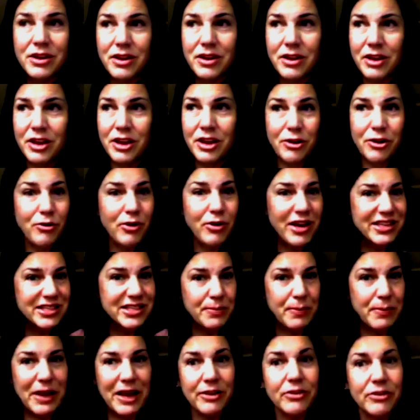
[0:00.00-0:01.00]
you know,
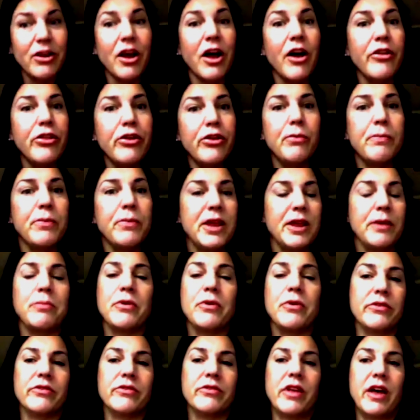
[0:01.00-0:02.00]
expand other
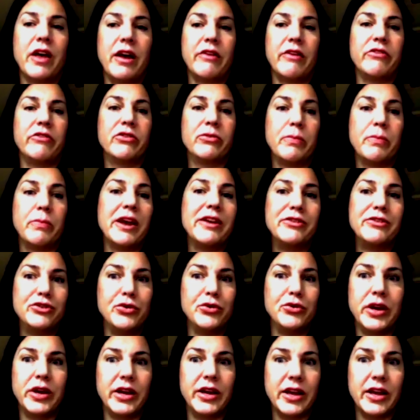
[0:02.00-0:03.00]
people's lives by
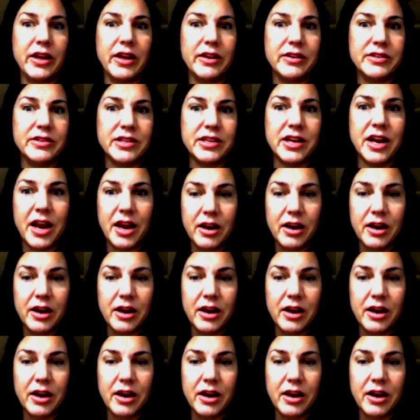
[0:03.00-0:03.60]
doing it. And